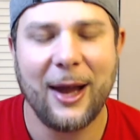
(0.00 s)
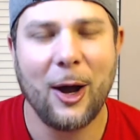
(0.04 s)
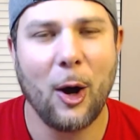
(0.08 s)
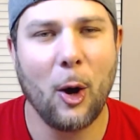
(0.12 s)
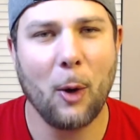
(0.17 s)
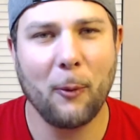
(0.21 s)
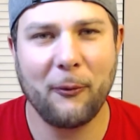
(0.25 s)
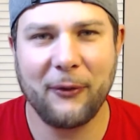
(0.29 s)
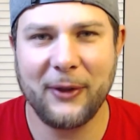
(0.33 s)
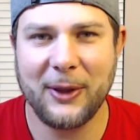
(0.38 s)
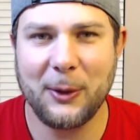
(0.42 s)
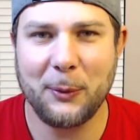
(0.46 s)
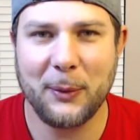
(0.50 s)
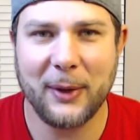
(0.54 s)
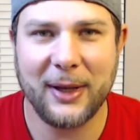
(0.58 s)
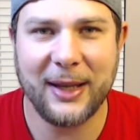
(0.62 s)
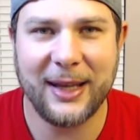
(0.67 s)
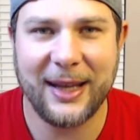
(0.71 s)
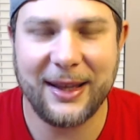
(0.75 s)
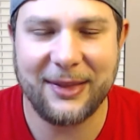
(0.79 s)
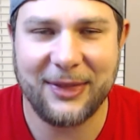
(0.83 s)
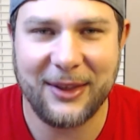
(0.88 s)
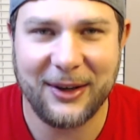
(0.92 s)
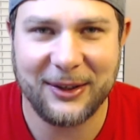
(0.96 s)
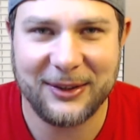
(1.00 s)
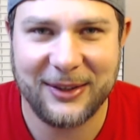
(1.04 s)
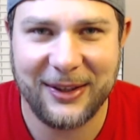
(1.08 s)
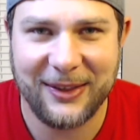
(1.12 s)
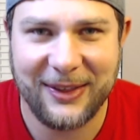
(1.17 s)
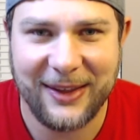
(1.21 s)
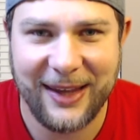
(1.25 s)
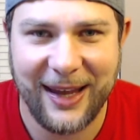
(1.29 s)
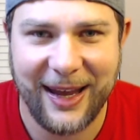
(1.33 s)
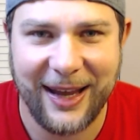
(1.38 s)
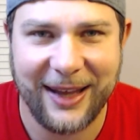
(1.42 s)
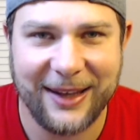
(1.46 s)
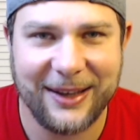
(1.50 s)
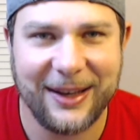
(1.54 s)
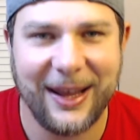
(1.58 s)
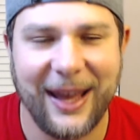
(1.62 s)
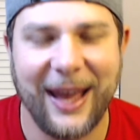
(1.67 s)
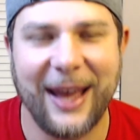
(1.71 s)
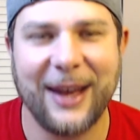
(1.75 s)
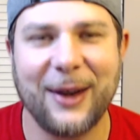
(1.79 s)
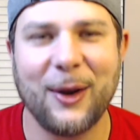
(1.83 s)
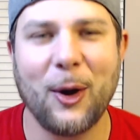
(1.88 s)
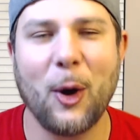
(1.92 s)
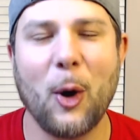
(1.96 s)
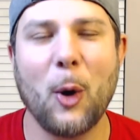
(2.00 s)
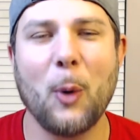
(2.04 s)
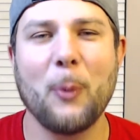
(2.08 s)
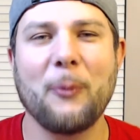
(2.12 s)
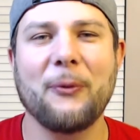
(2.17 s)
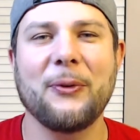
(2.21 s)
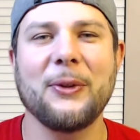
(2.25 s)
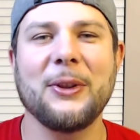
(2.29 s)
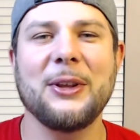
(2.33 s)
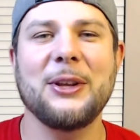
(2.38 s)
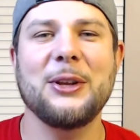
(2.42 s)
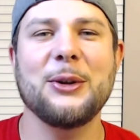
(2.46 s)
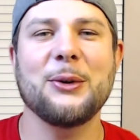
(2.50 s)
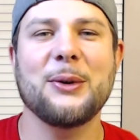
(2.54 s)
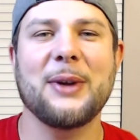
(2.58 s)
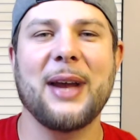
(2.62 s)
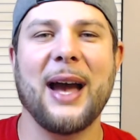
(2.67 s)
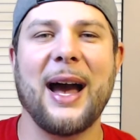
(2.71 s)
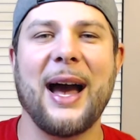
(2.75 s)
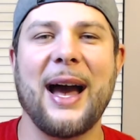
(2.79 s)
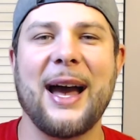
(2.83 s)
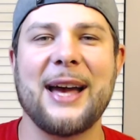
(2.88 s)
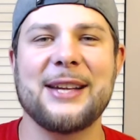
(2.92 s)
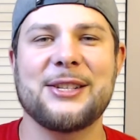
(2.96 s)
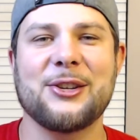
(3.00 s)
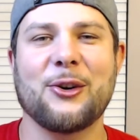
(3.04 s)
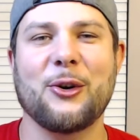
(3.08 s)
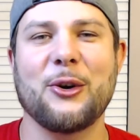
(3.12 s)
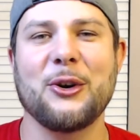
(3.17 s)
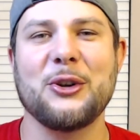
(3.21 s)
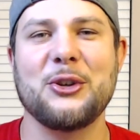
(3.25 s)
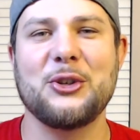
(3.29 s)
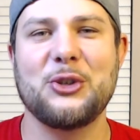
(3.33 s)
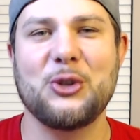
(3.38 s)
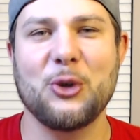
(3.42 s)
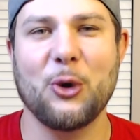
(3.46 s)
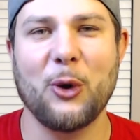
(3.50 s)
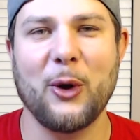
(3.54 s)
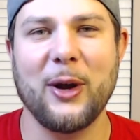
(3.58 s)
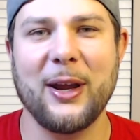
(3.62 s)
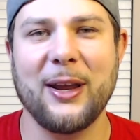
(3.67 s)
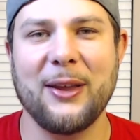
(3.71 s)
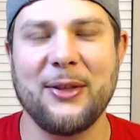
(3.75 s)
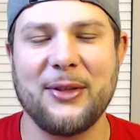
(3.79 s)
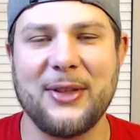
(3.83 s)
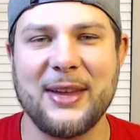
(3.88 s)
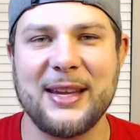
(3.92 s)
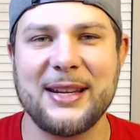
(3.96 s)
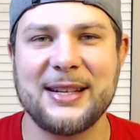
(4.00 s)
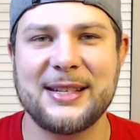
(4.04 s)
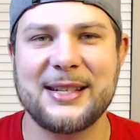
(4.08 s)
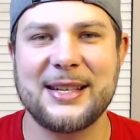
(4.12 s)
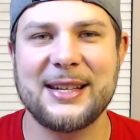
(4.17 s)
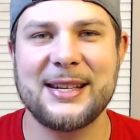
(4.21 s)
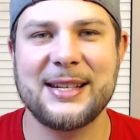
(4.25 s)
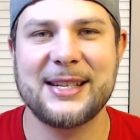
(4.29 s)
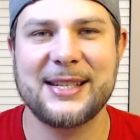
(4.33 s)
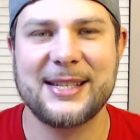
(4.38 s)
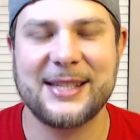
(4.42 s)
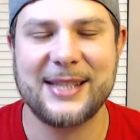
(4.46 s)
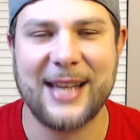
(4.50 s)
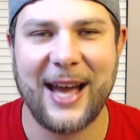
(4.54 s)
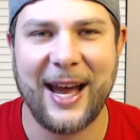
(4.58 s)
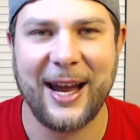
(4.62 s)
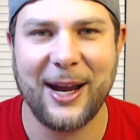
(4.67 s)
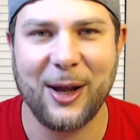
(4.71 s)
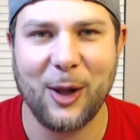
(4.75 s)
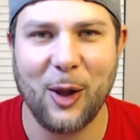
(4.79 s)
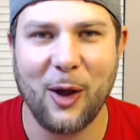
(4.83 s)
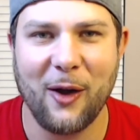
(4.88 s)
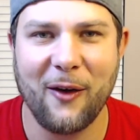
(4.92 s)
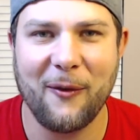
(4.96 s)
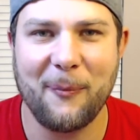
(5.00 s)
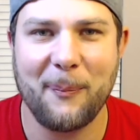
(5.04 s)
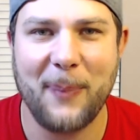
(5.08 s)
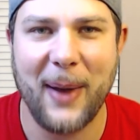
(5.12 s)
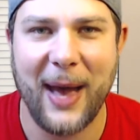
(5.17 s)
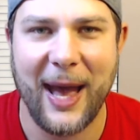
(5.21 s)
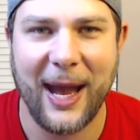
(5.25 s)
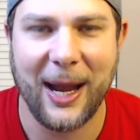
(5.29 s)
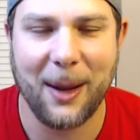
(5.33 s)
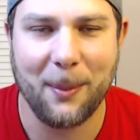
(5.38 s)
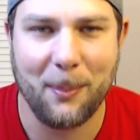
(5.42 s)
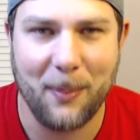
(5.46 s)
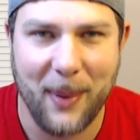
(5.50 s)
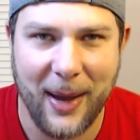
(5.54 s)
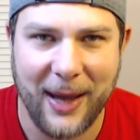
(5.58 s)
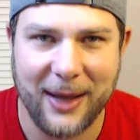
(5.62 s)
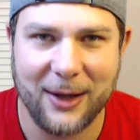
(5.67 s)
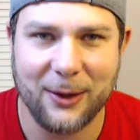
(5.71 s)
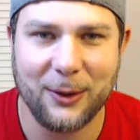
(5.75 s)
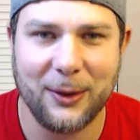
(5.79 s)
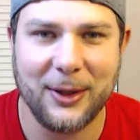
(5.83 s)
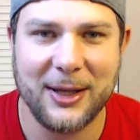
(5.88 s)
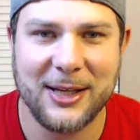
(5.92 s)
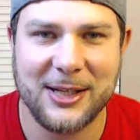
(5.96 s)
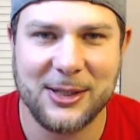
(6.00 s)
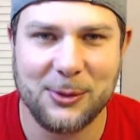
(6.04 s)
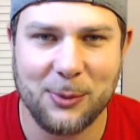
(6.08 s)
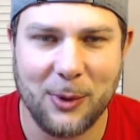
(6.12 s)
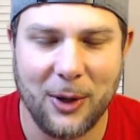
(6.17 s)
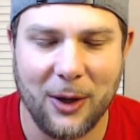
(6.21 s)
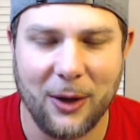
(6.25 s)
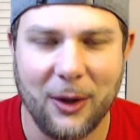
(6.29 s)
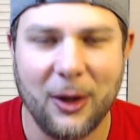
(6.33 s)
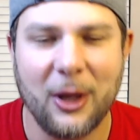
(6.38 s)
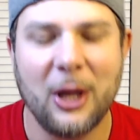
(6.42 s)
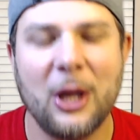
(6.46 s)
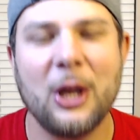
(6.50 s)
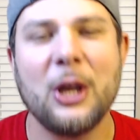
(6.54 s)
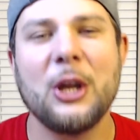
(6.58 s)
Hopefully we can get there to the end, and hopefully you guys are enjoying this style of pack battle as well.